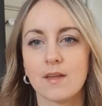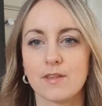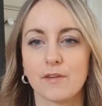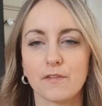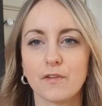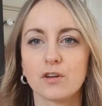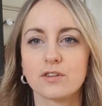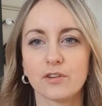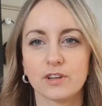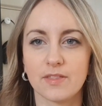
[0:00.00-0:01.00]
So if you've got a
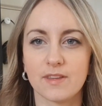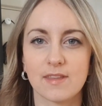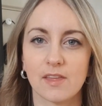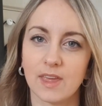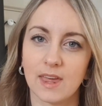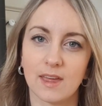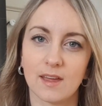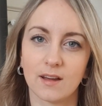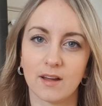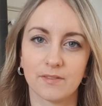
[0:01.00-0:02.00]
toddler that's at the
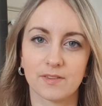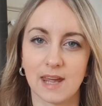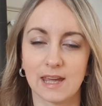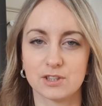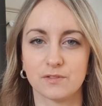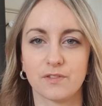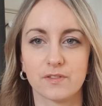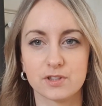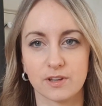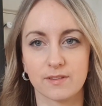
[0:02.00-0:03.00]
kind of stage of
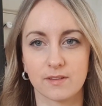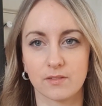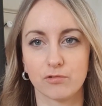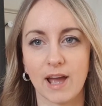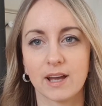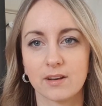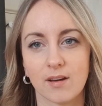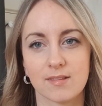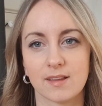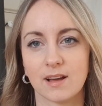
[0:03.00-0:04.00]
just
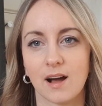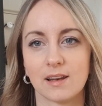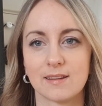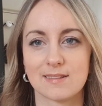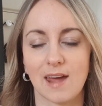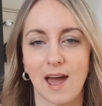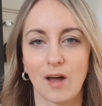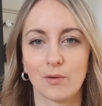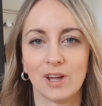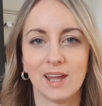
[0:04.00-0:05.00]
recognising colours
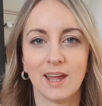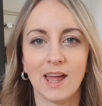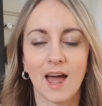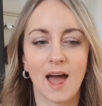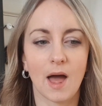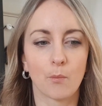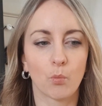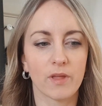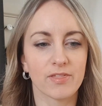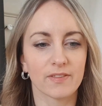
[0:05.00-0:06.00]
now,
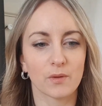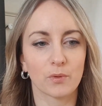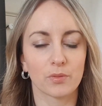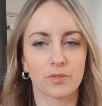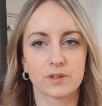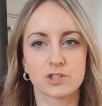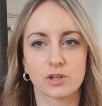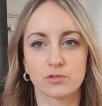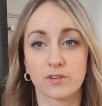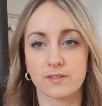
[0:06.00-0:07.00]
one thing that the
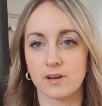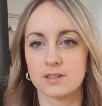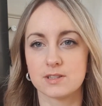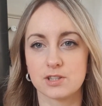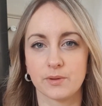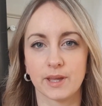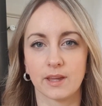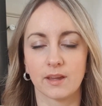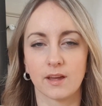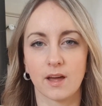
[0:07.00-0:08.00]
children started to doing,